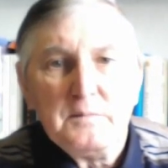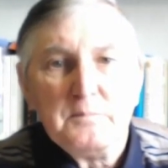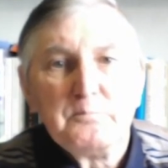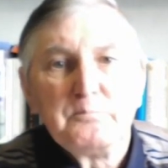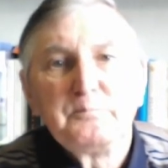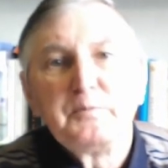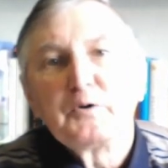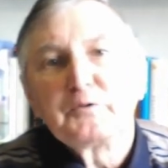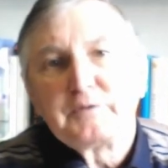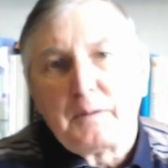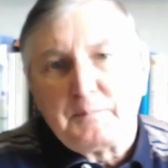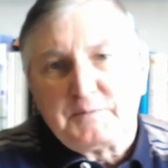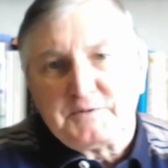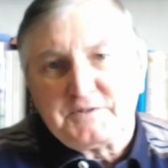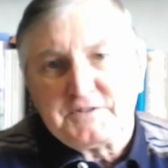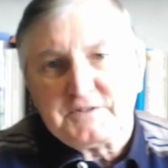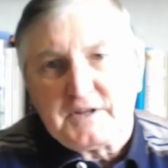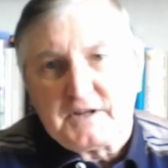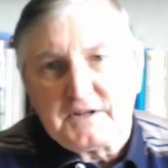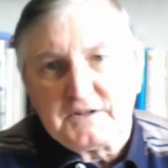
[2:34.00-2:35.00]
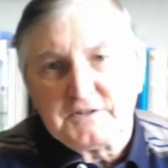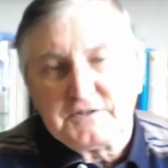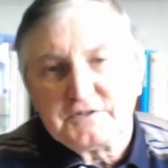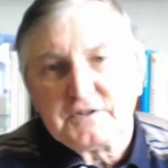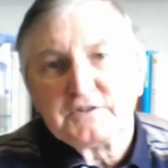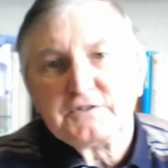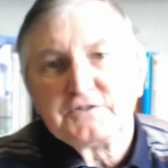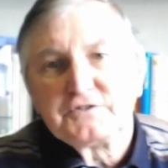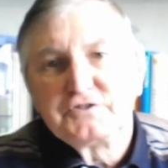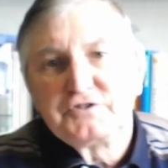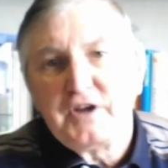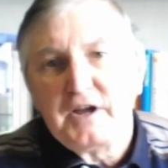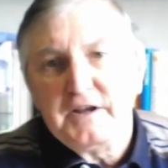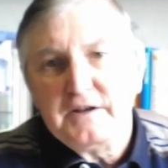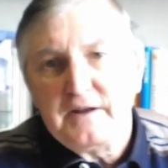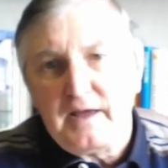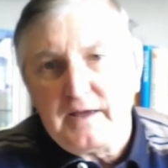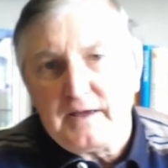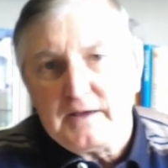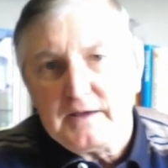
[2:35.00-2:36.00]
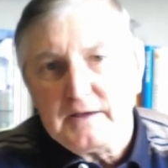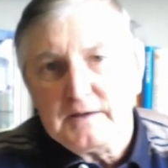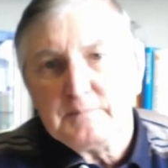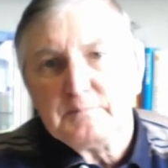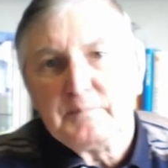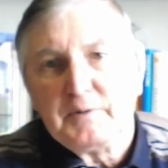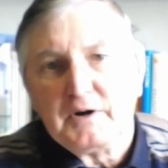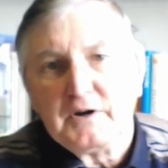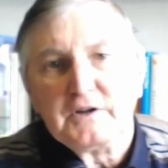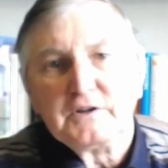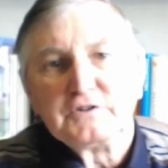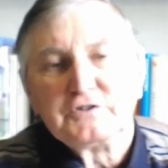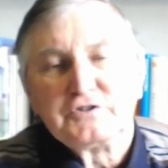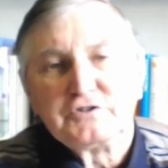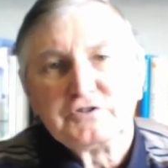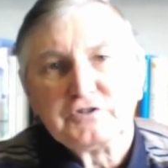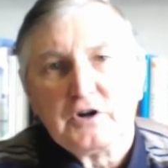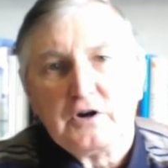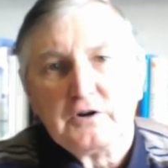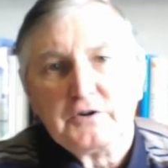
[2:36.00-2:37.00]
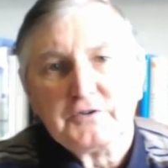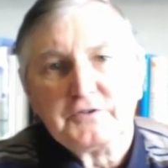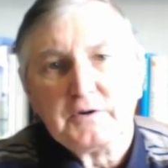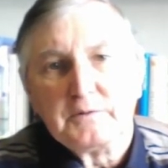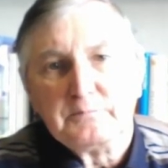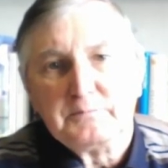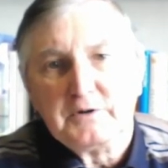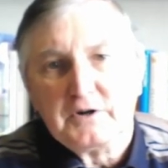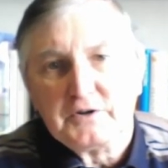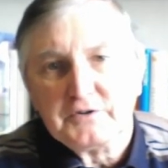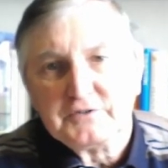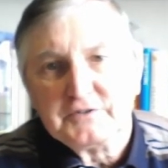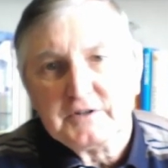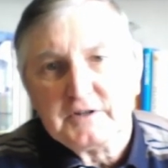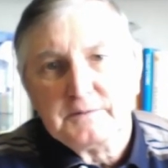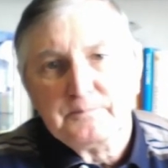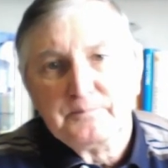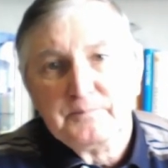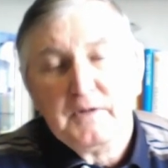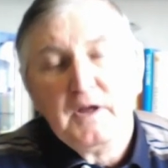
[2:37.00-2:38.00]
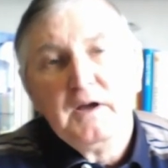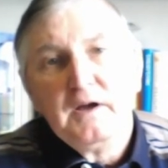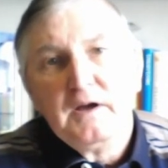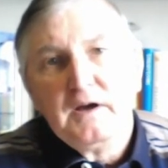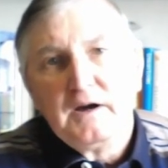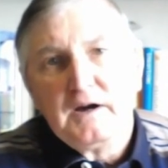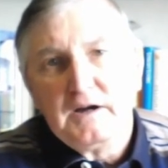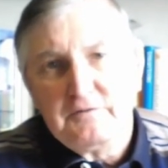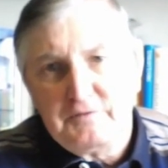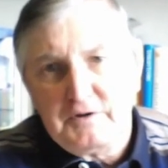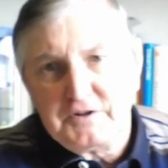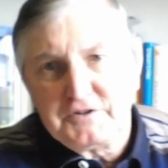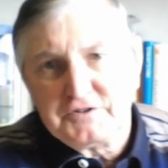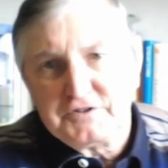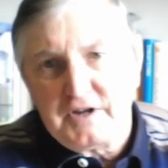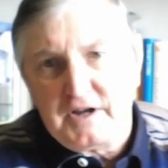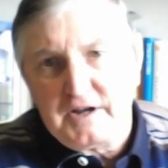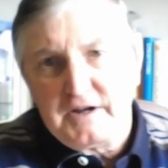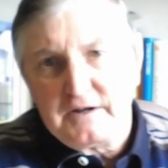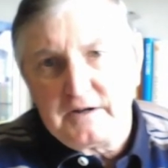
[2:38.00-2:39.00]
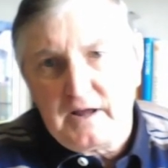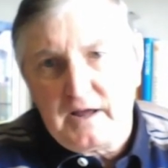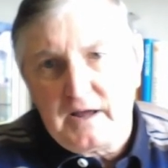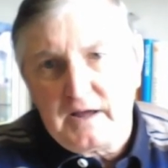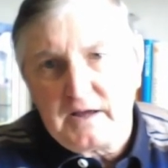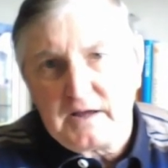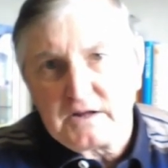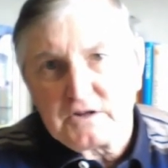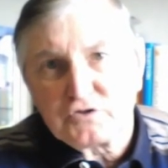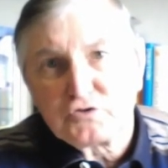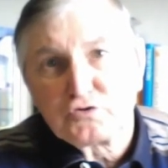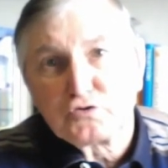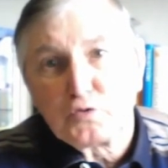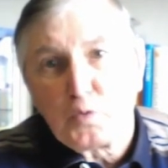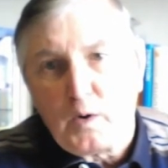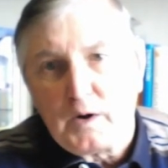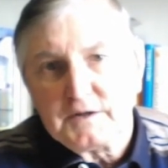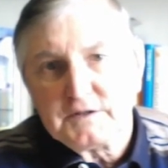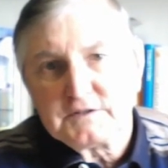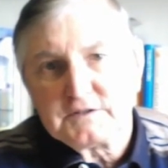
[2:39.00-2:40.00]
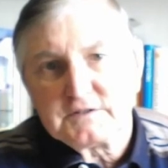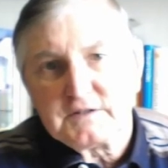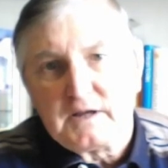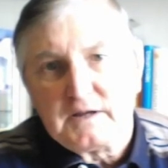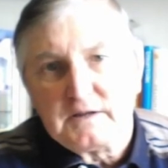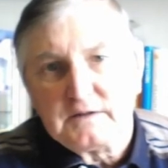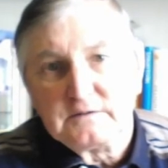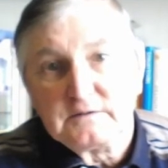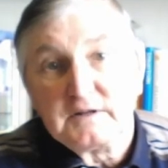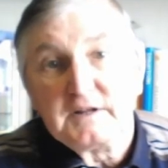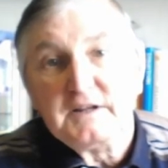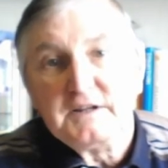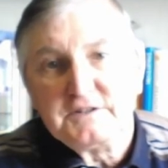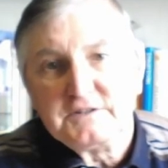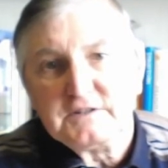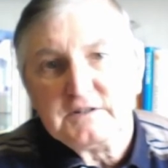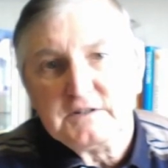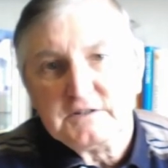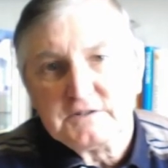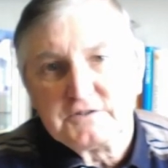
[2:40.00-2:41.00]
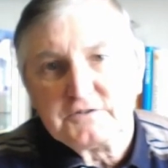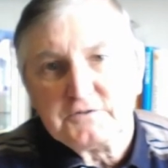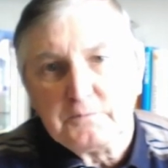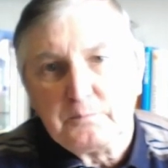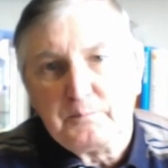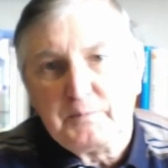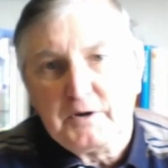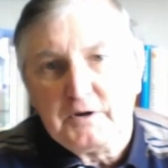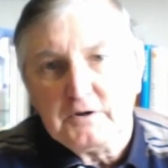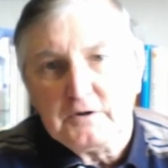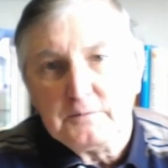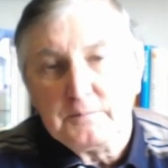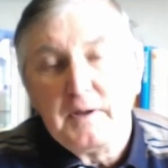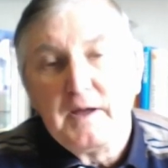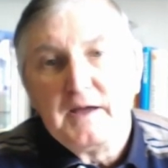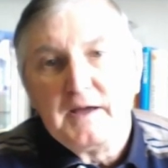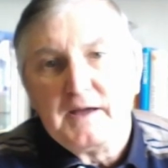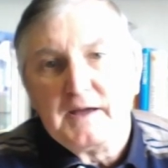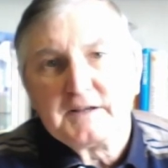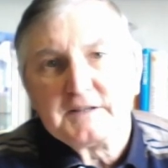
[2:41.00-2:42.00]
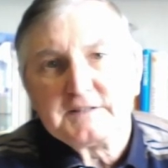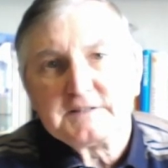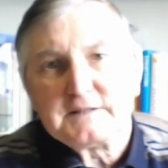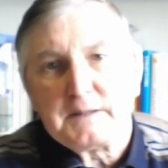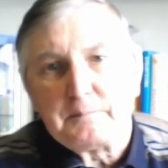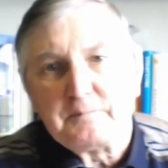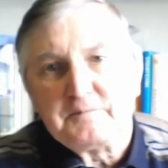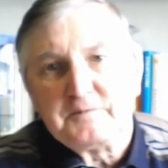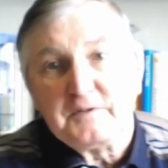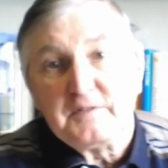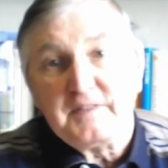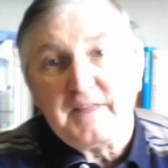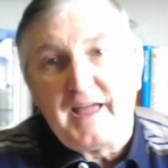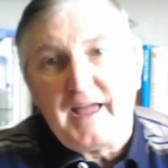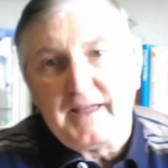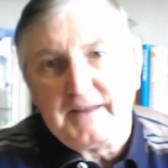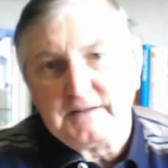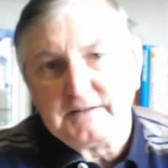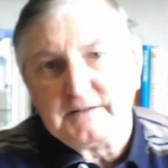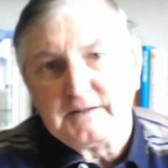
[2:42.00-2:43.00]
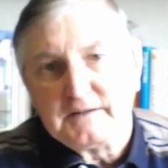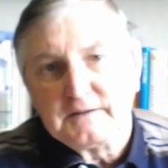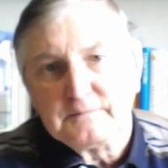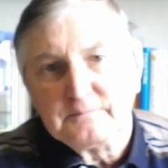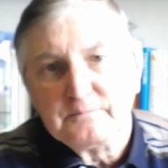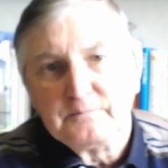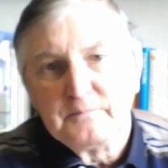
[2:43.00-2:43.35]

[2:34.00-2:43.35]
Book number 6, Jane Eyre by Charlotte Bronte. I've read Jane Eyre twice and it is superb except for the ending.